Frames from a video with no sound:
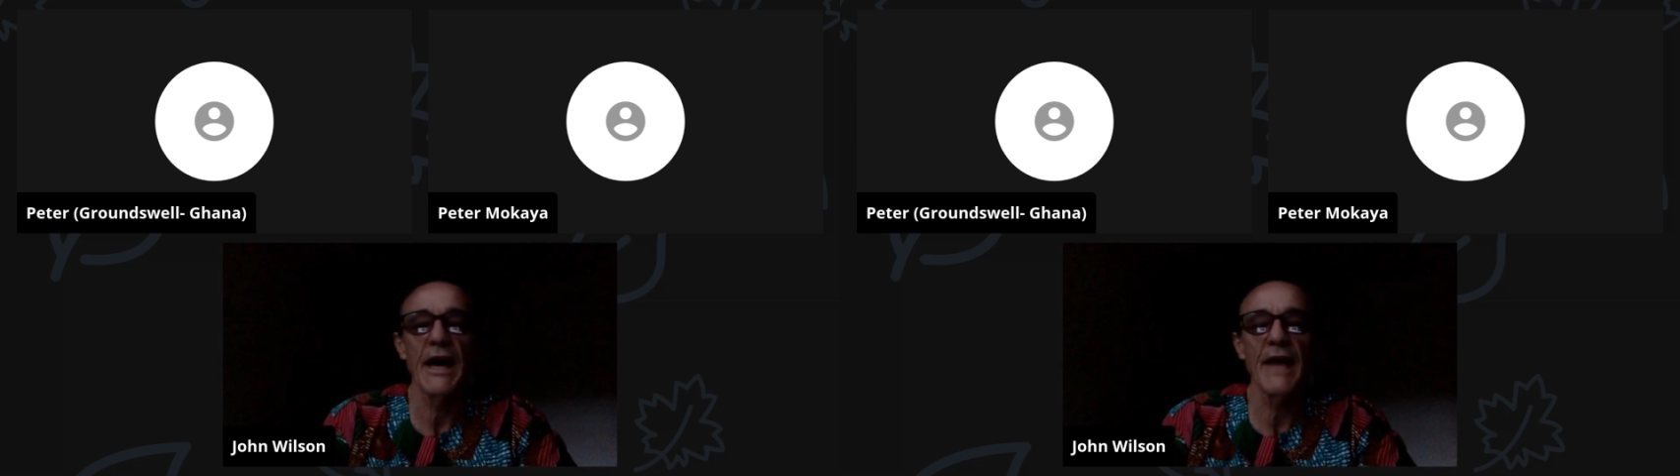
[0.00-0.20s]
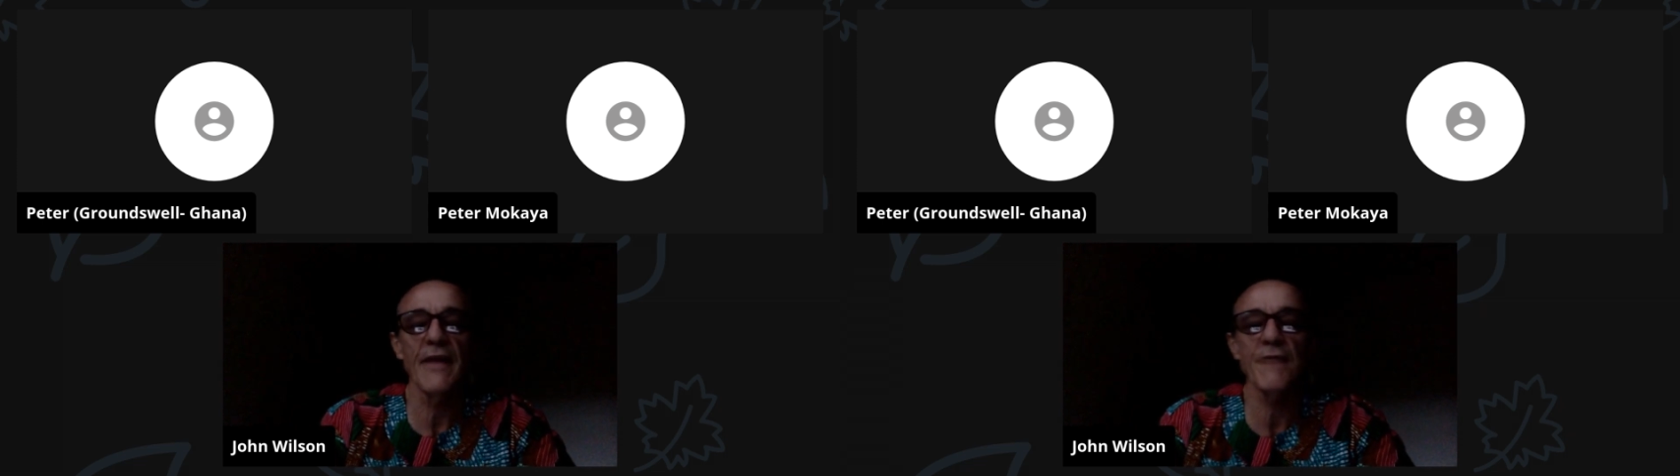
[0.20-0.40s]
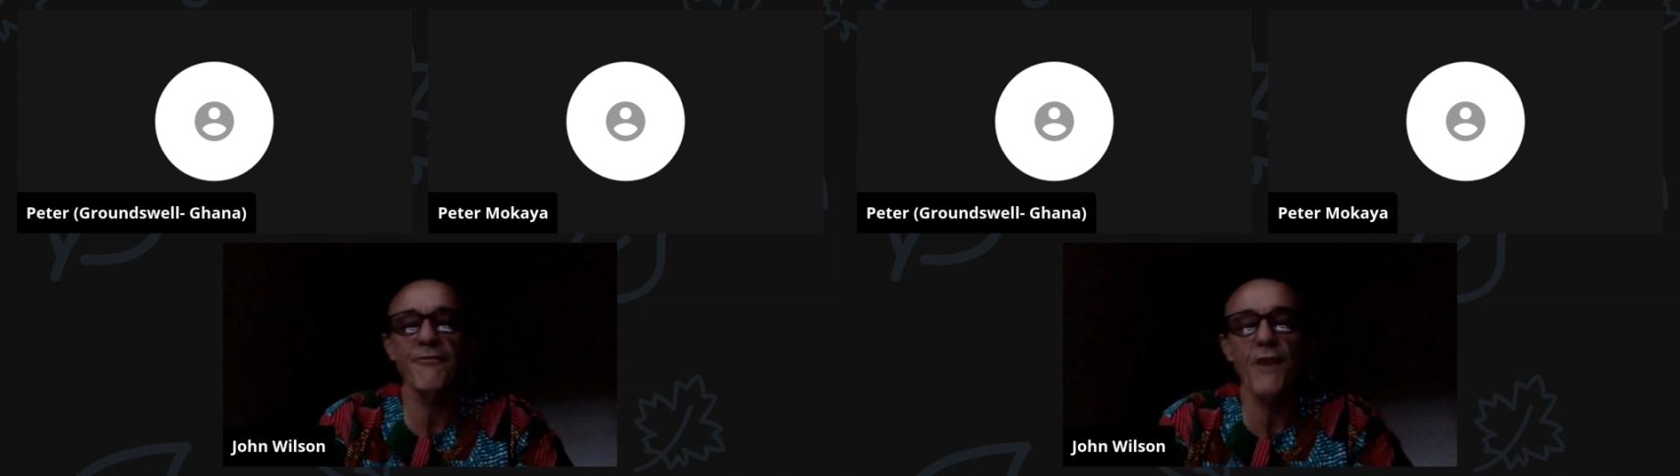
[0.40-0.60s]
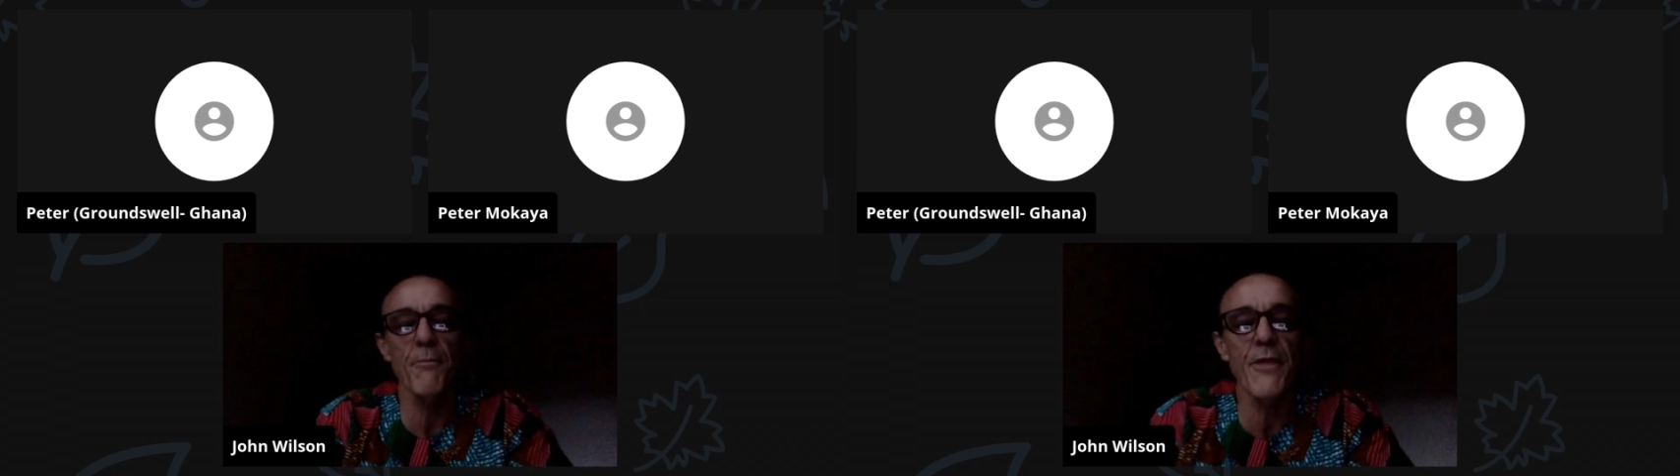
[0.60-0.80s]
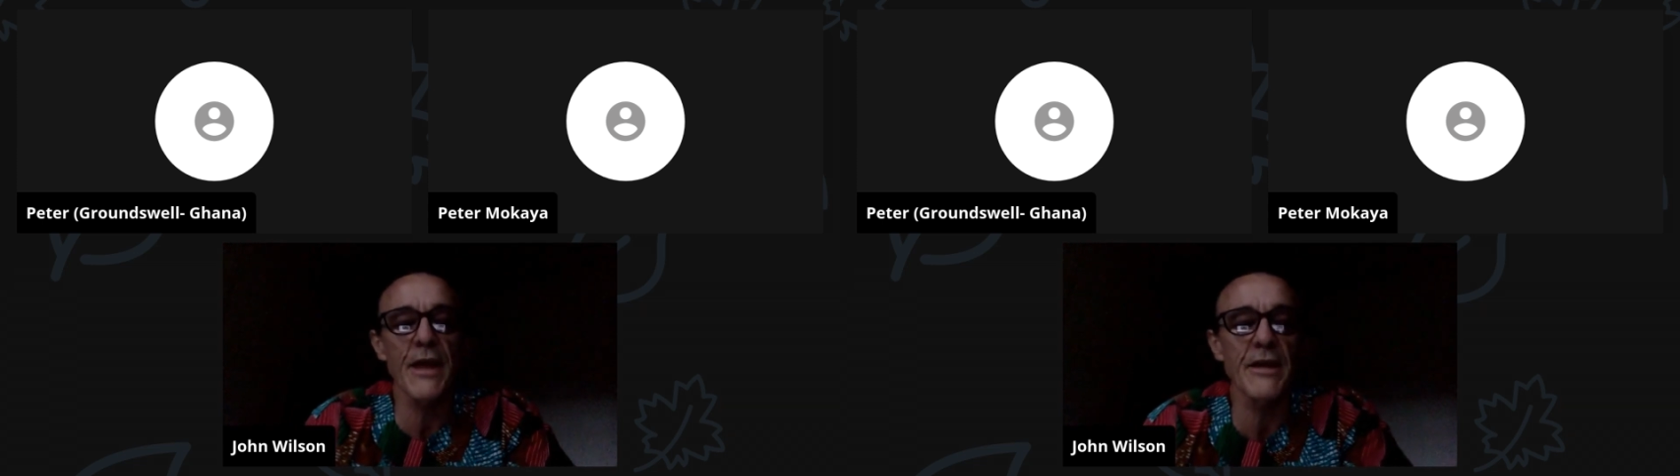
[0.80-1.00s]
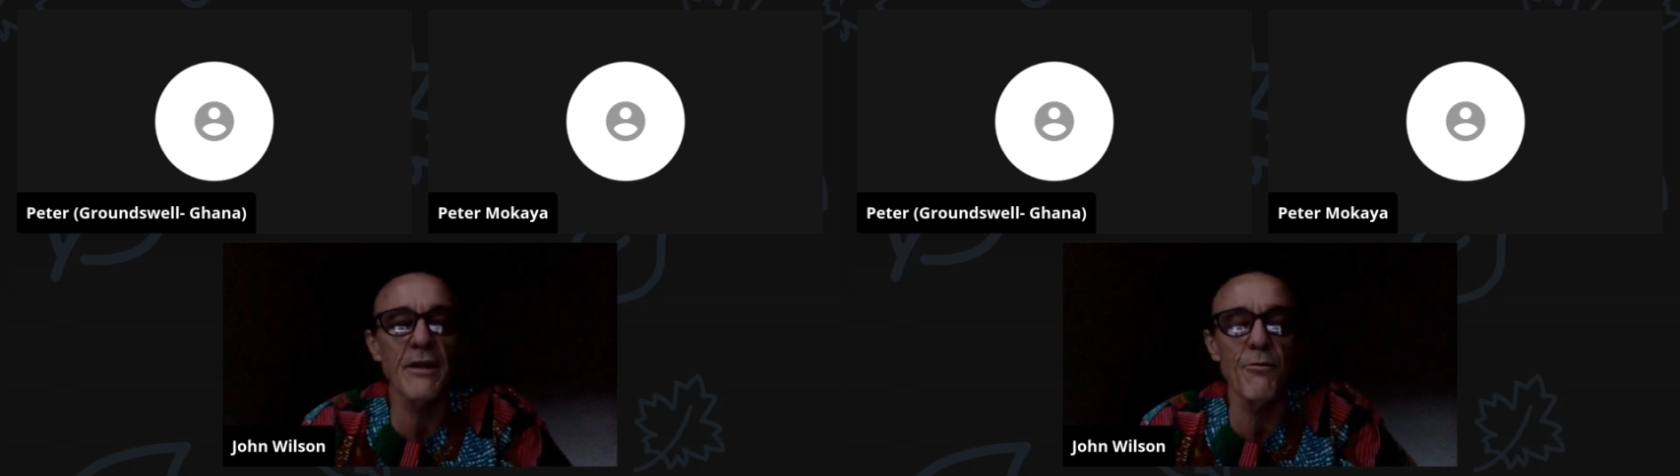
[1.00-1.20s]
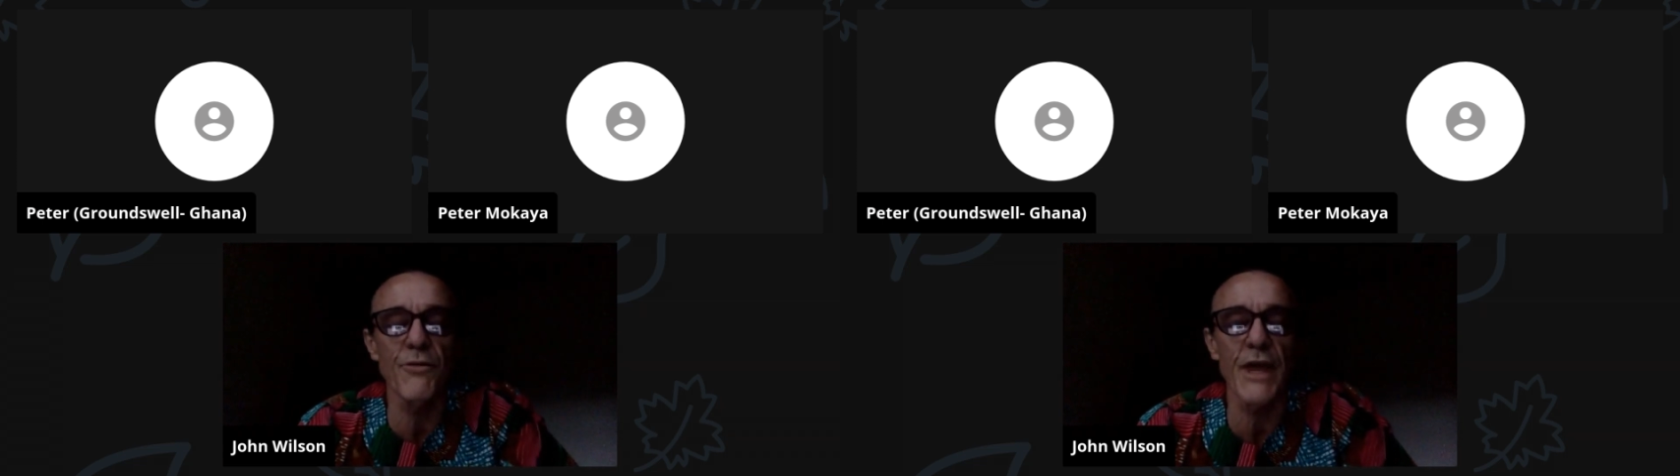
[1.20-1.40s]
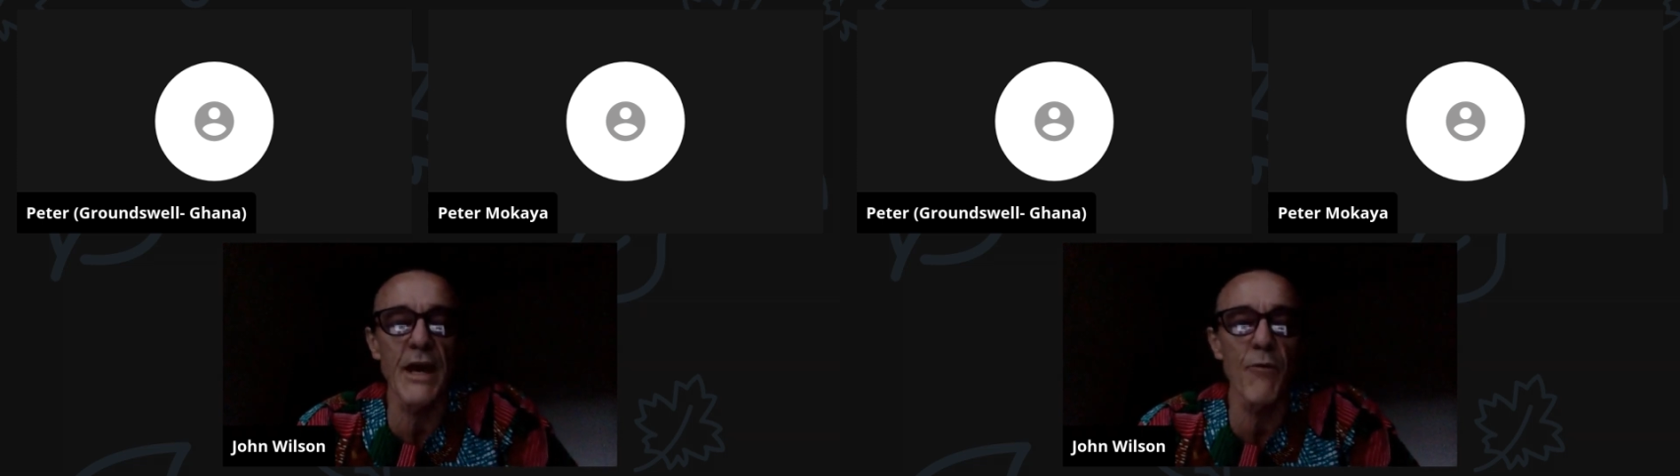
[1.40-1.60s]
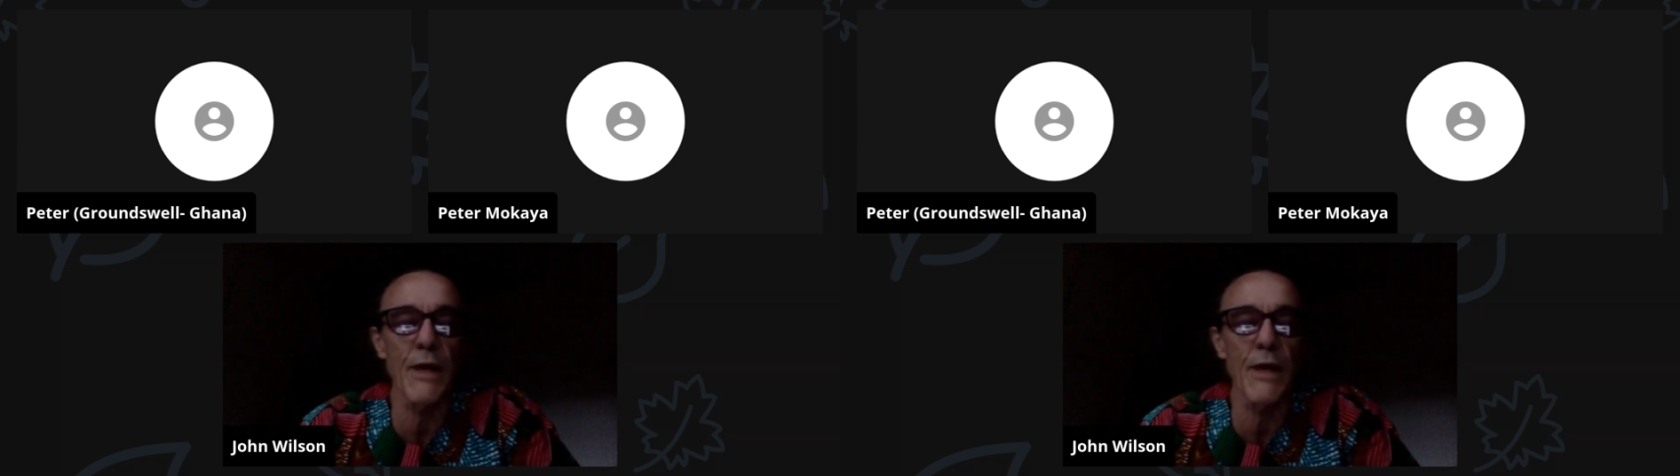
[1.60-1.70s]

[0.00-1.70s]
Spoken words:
And then from there,